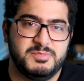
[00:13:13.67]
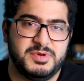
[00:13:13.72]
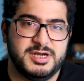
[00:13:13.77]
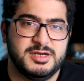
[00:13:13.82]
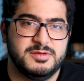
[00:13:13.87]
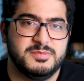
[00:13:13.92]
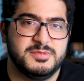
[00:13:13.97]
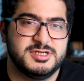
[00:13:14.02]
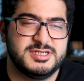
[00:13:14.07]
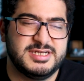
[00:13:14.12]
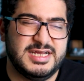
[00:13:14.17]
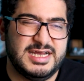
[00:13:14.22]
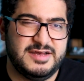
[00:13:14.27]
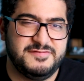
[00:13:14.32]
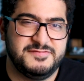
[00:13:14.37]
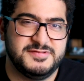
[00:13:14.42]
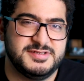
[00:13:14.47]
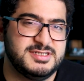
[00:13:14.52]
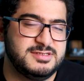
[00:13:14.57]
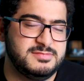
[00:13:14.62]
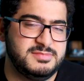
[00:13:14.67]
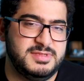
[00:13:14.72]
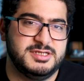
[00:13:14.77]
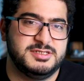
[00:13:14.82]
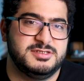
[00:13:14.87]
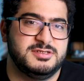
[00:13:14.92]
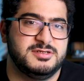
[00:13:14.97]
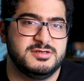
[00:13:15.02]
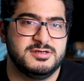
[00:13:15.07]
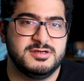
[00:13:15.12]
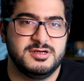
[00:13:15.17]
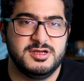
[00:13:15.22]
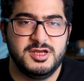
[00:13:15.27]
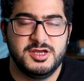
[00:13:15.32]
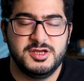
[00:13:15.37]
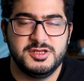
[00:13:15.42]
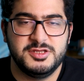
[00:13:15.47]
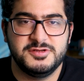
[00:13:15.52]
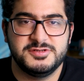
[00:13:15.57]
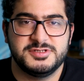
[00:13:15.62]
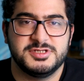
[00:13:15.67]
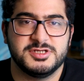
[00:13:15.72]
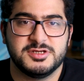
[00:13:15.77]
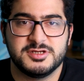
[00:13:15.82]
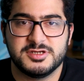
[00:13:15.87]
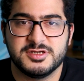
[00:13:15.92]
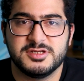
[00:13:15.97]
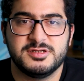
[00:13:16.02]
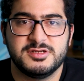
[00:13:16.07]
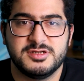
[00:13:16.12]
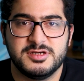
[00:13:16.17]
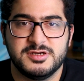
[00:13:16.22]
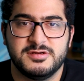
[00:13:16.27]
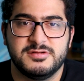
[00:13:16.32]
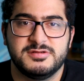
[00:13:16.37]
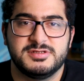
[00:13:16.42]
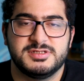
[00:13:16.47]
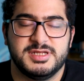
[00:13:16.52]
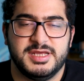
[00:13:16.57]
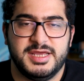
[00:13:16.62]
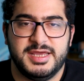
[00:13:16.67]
pretty much half a semester using GoodNotes.